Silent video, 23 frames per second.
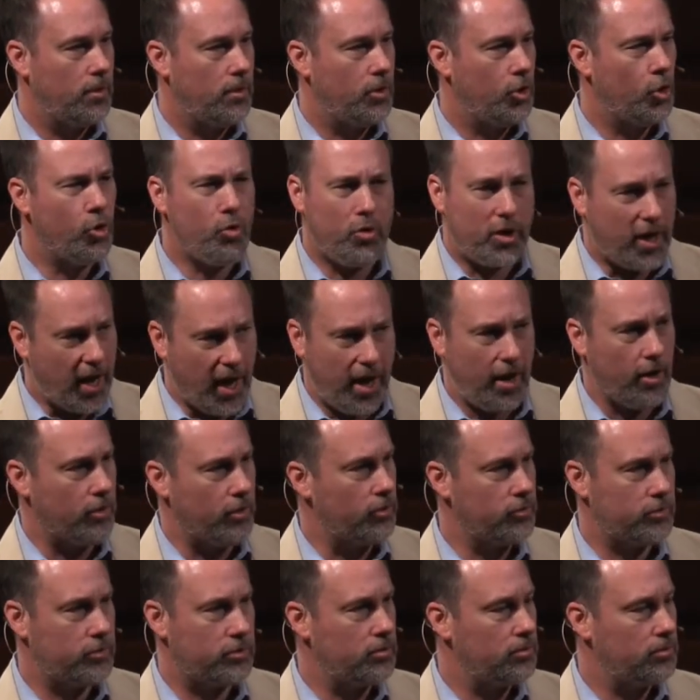Who
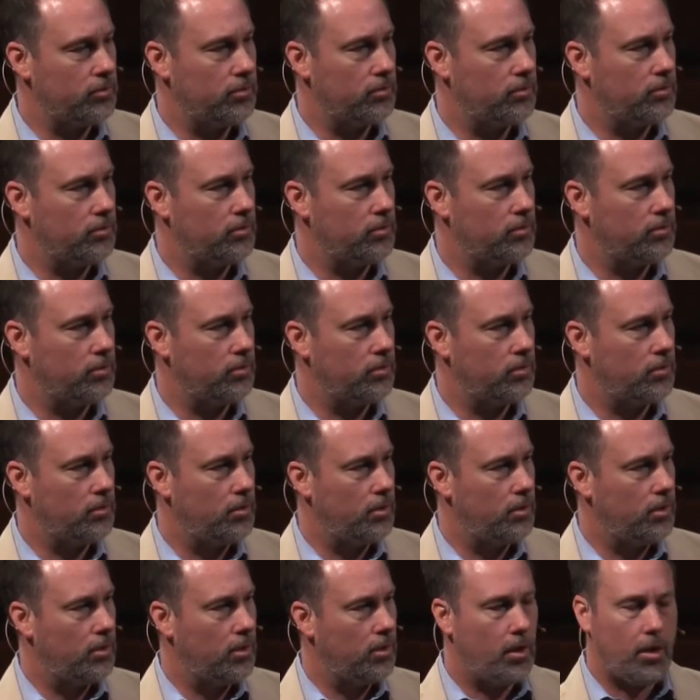cares?
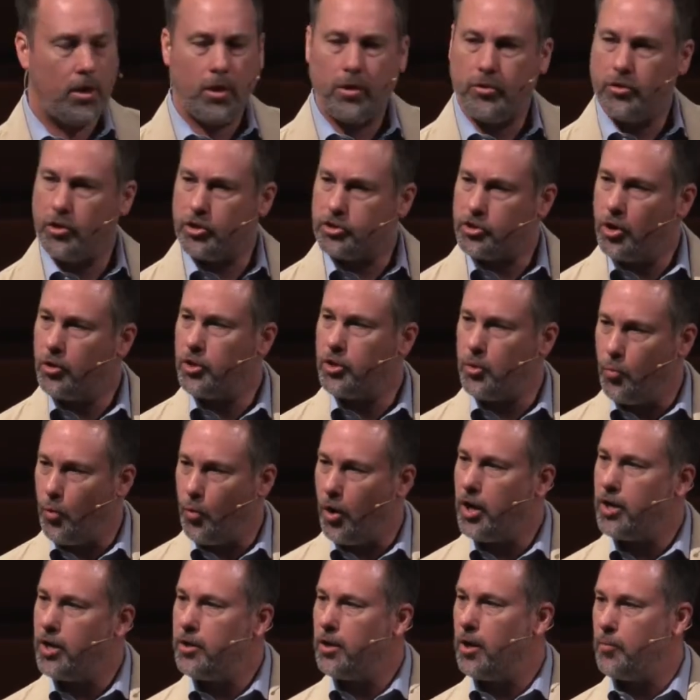There's only
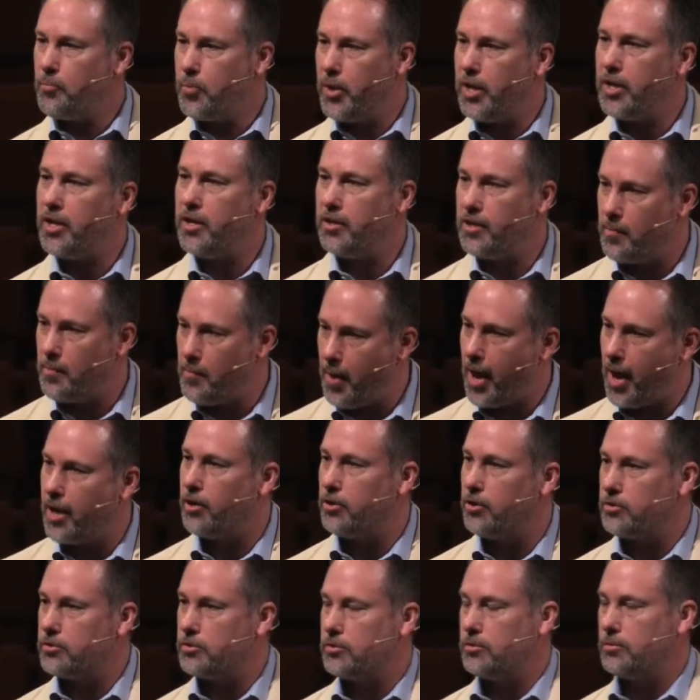one opinion that
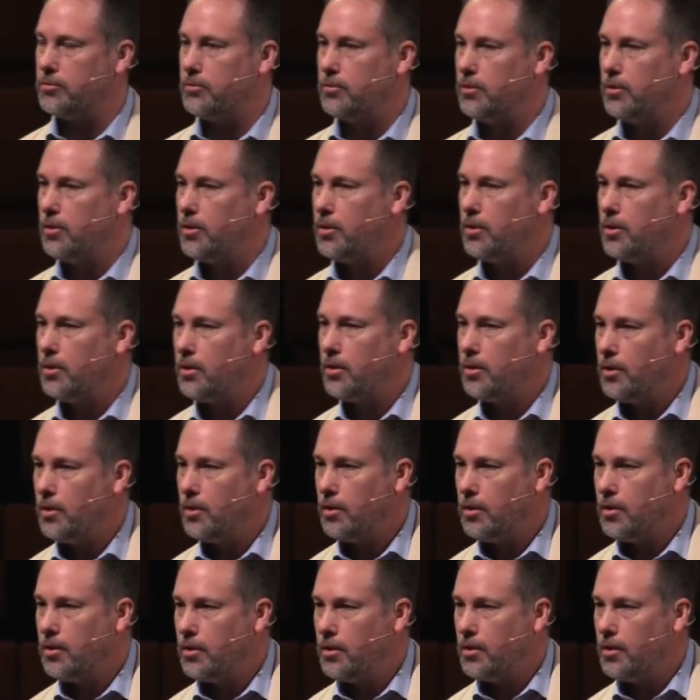matters
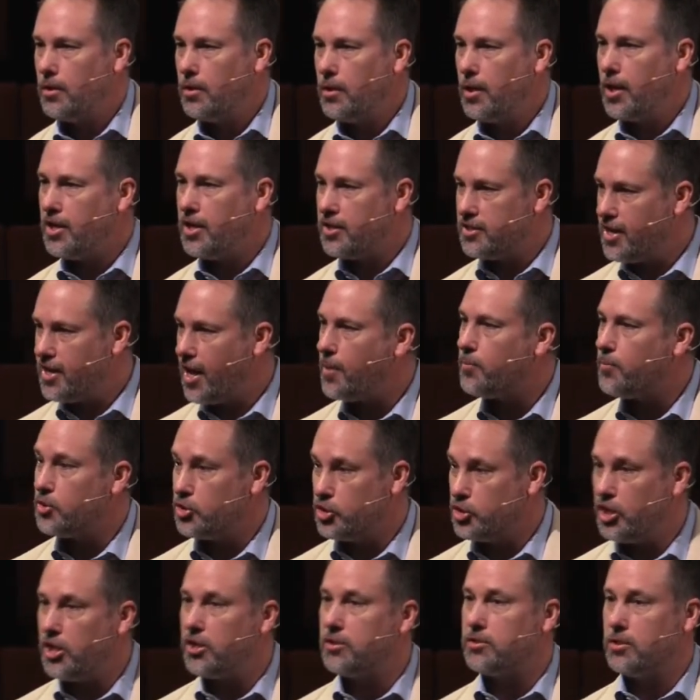and his name is
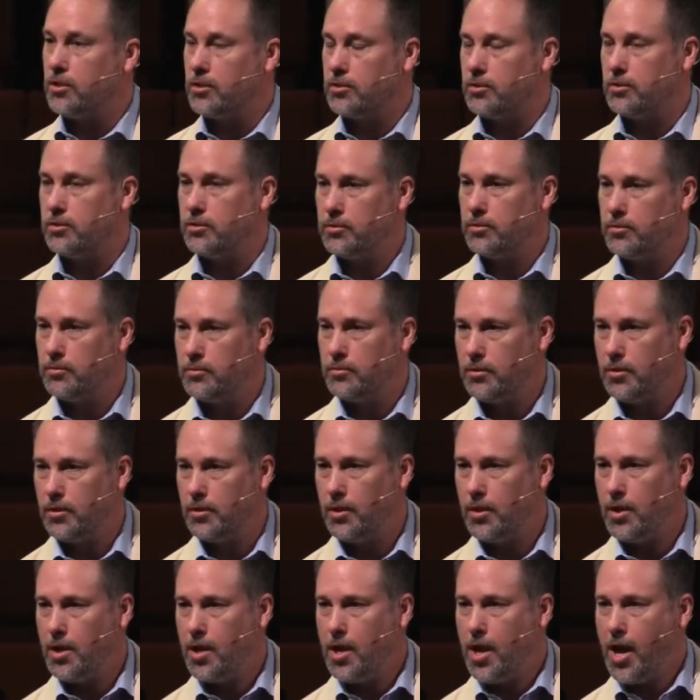Jesus.
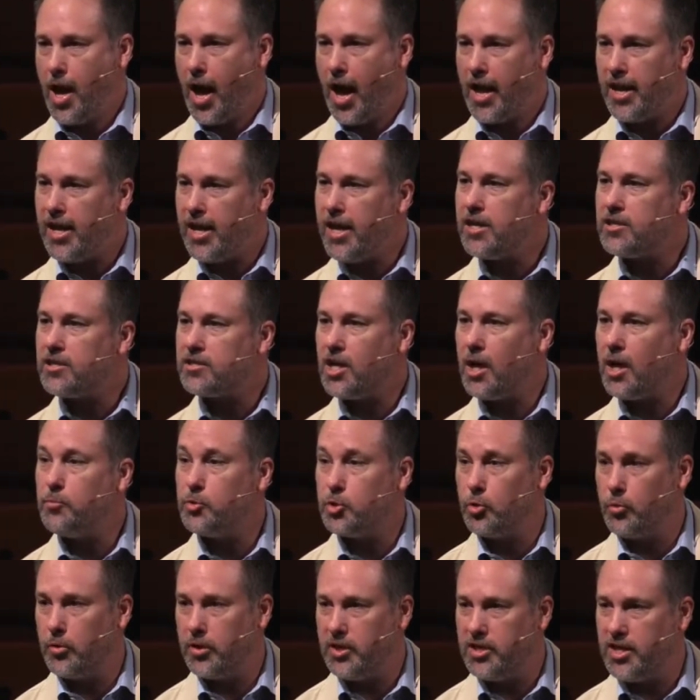And he has come
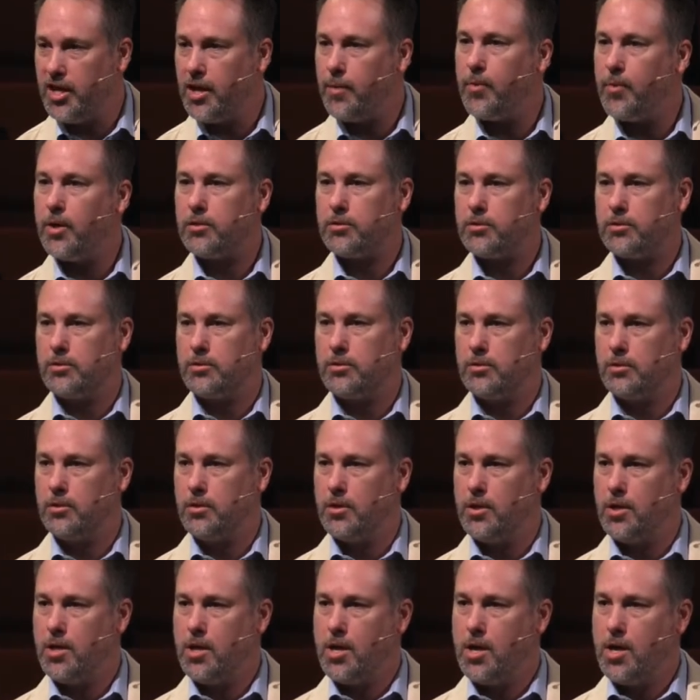to redeem us,
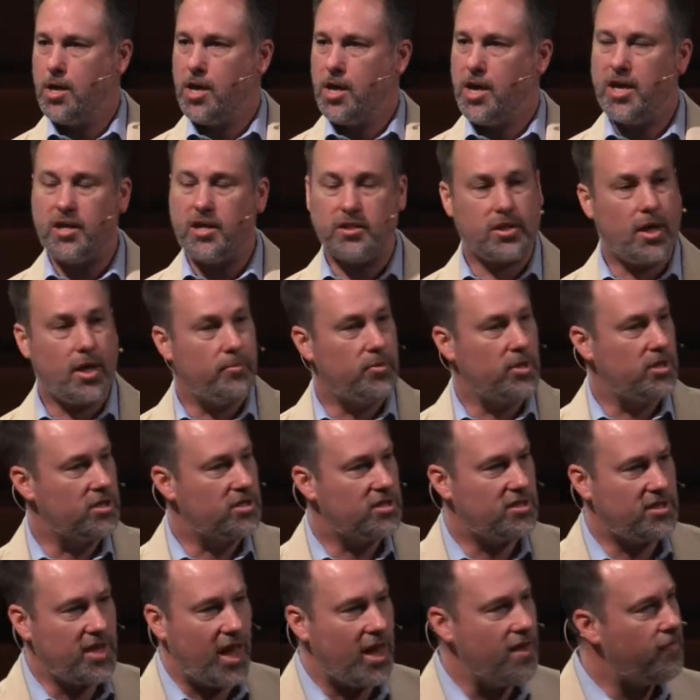he has come to
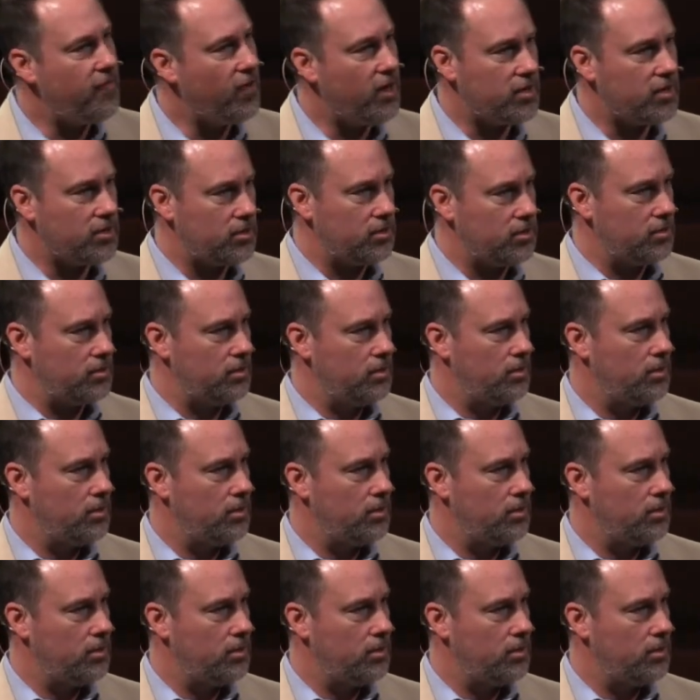save us,